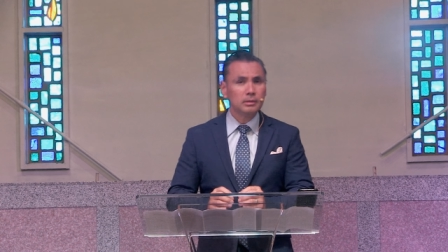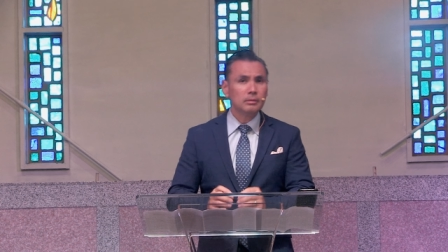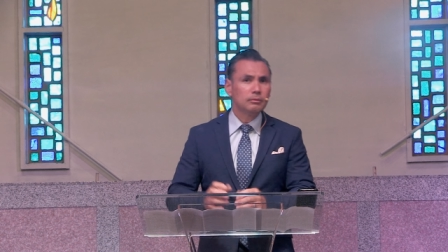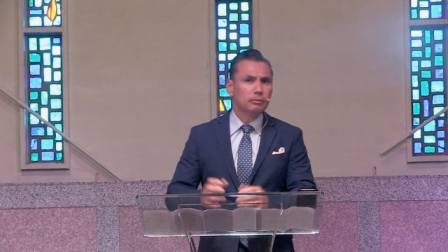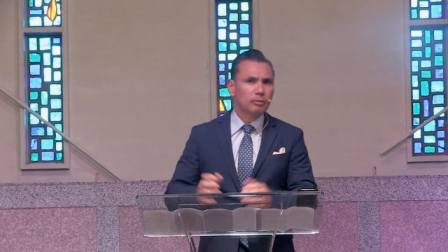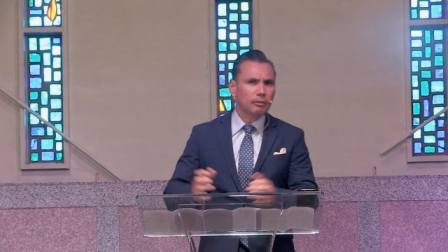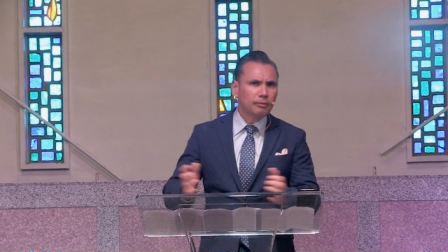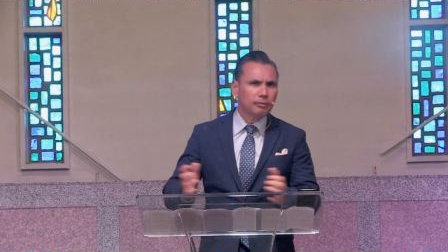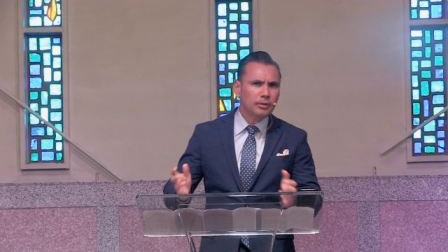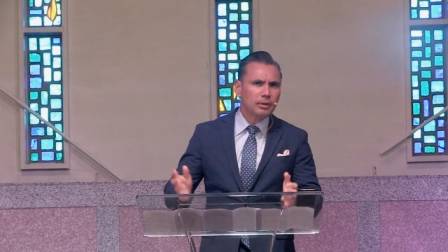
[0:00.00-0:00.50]

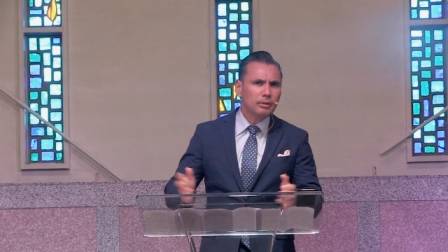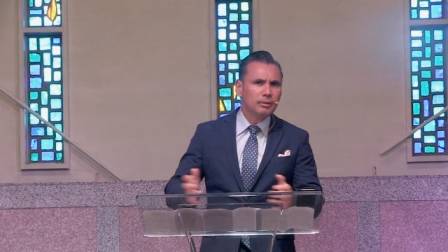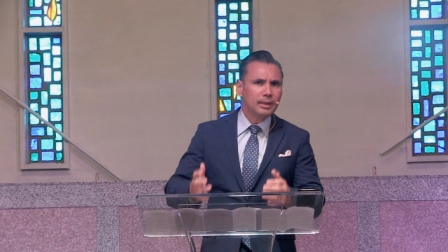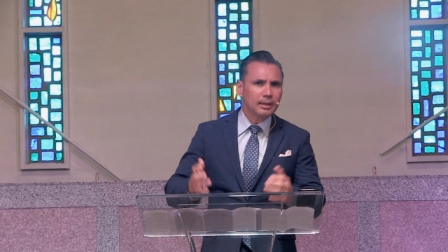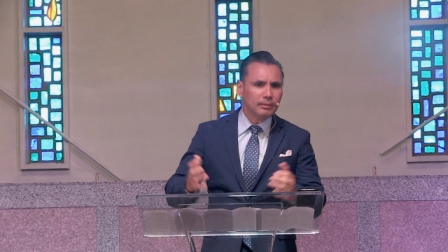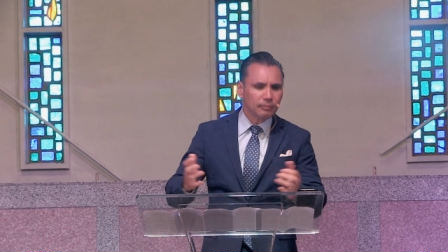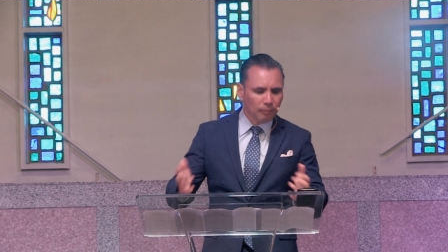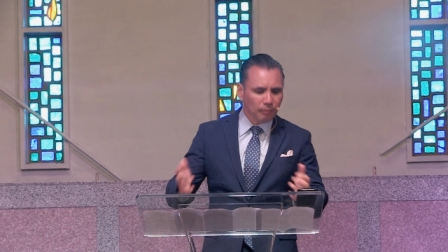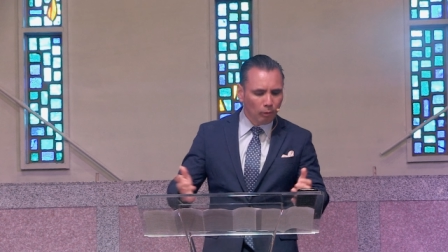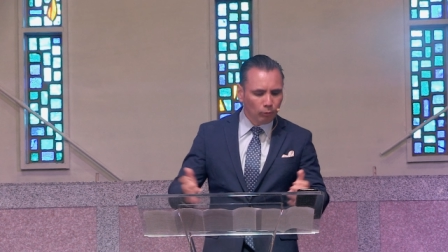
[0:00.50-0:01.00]
for fear
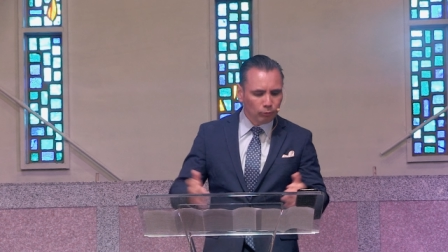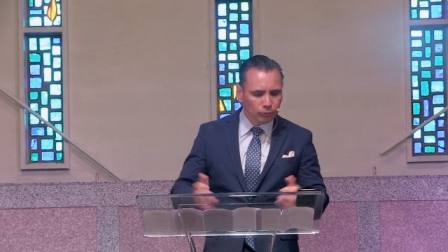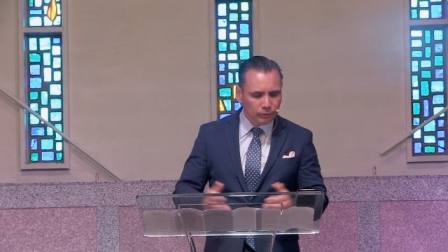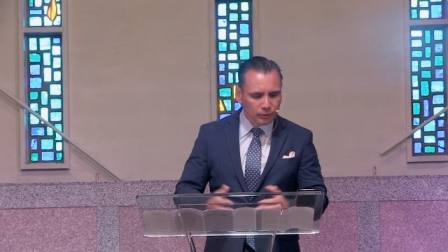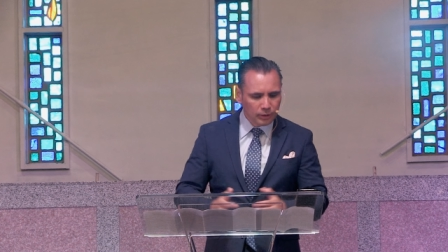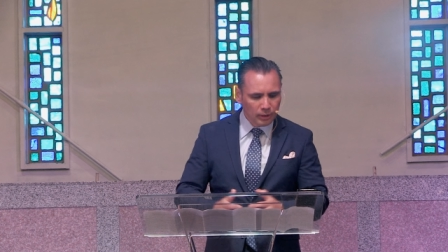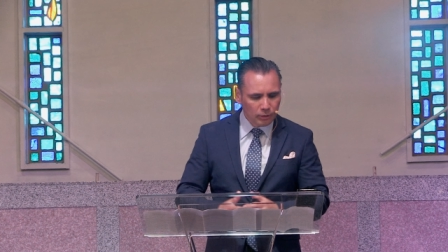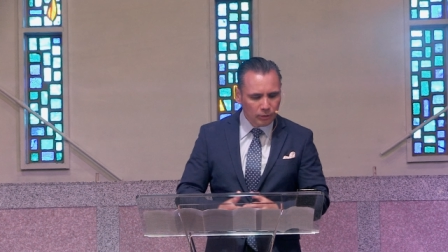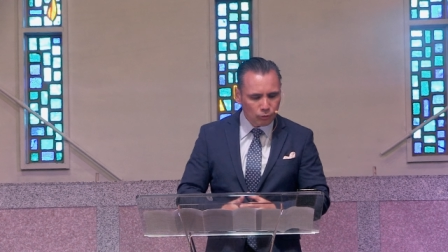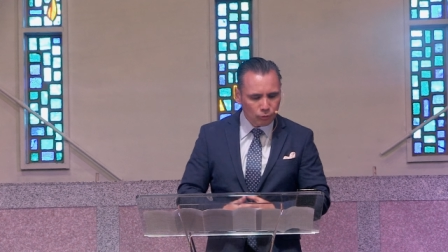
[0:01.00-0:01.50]
that false
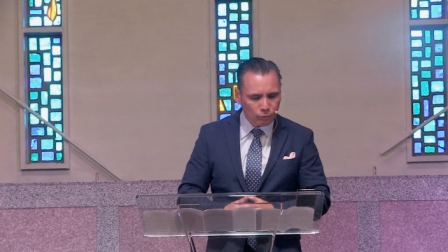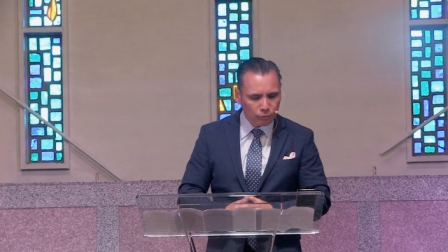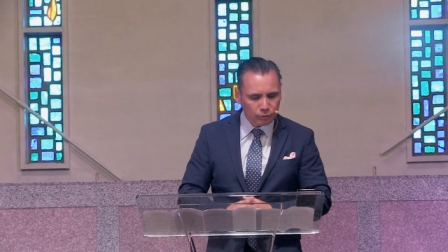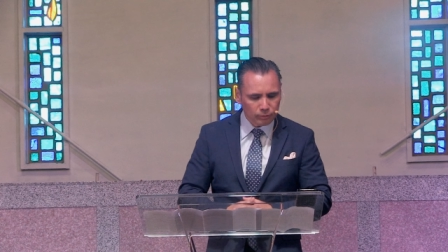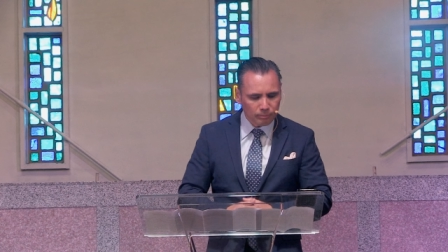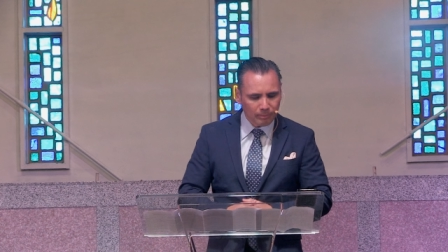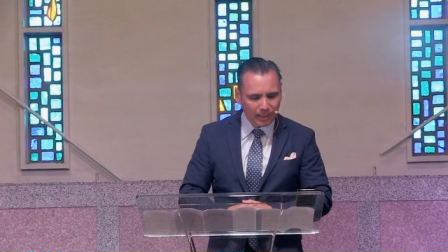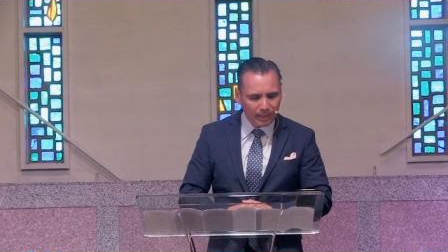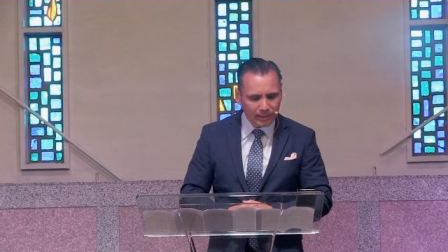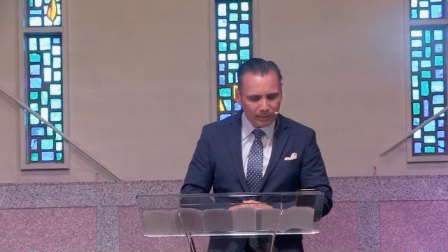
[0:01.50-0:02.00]
teachers
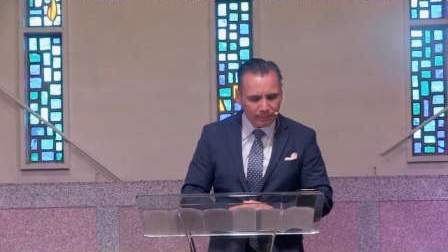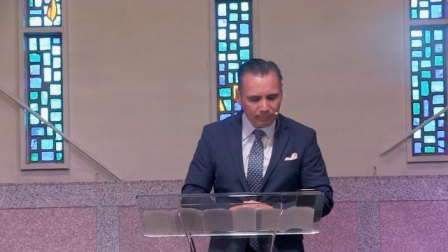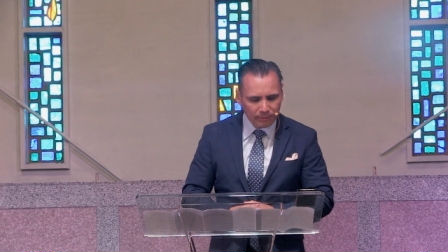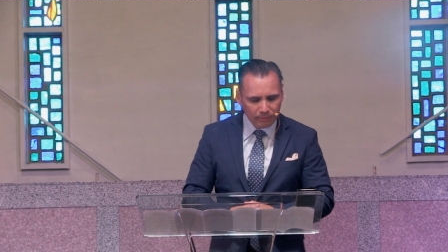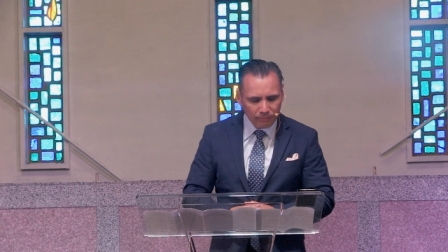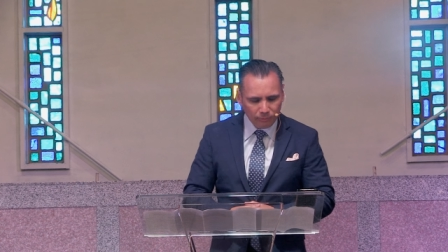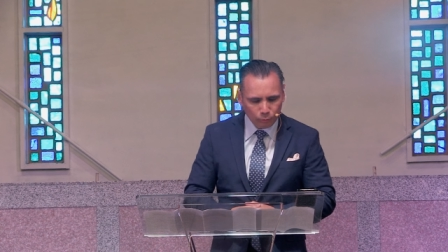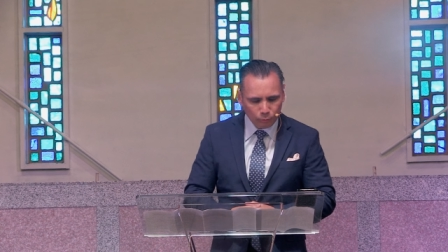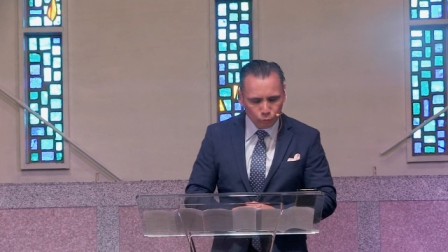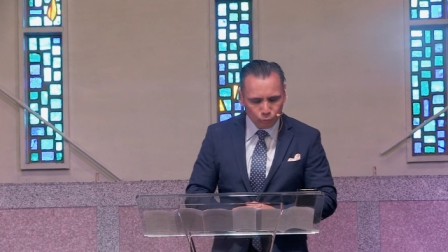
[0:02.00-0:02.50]
might have
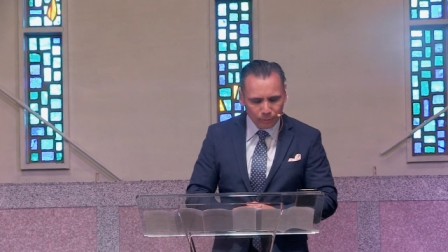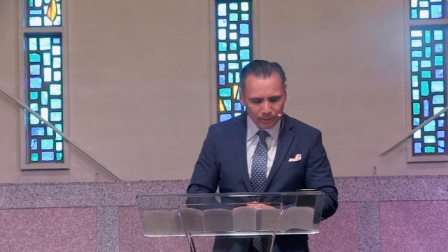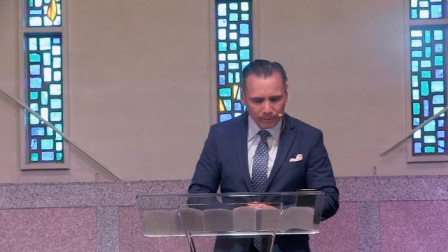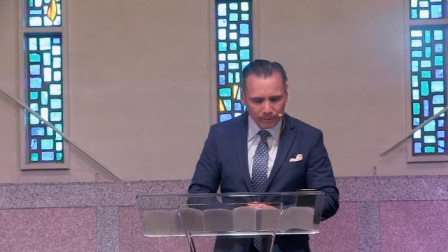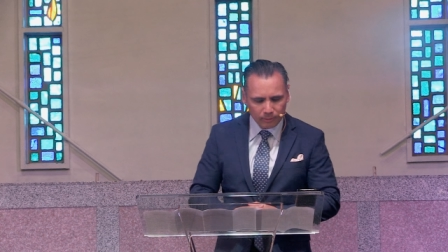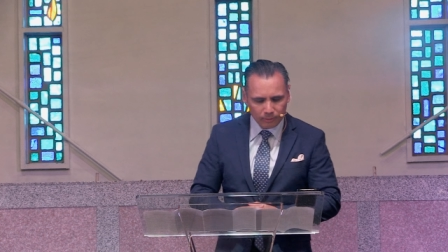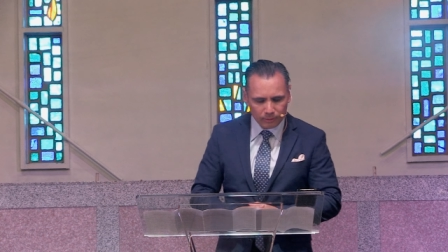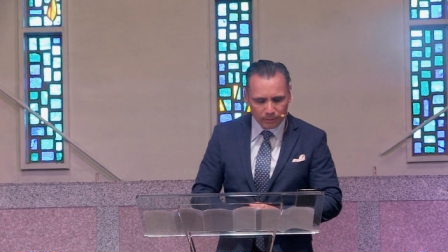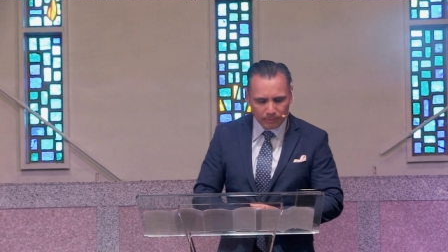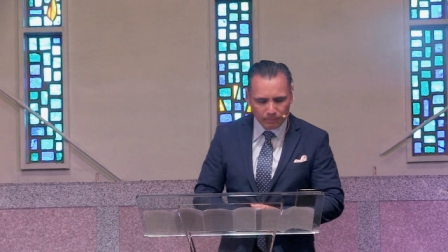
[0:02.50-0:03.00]
infiltrated
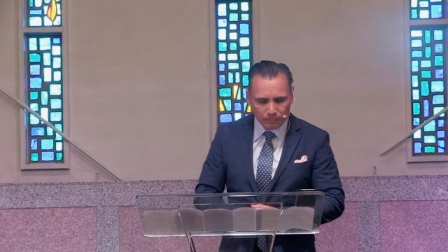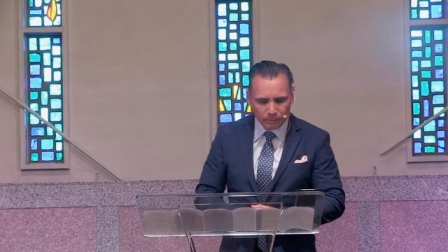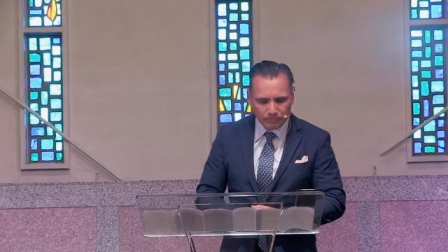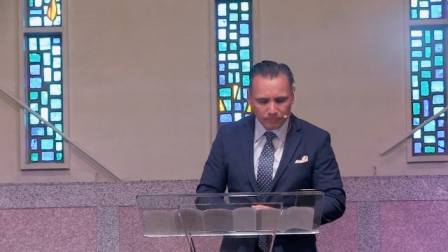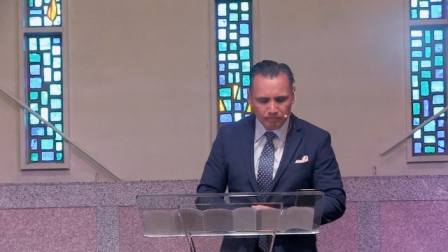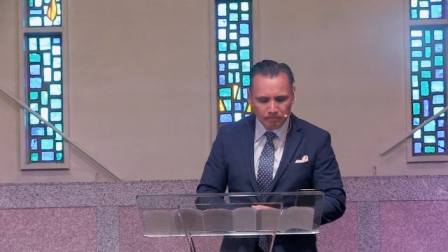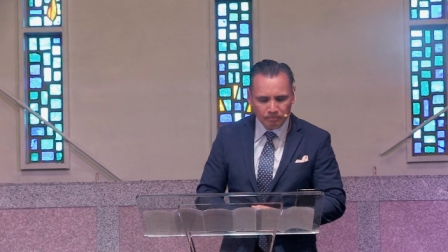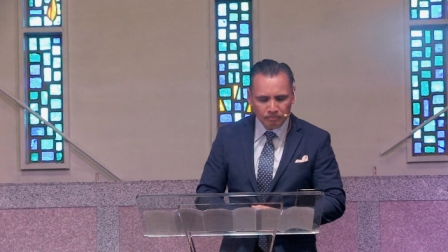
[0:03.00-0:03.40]
their number.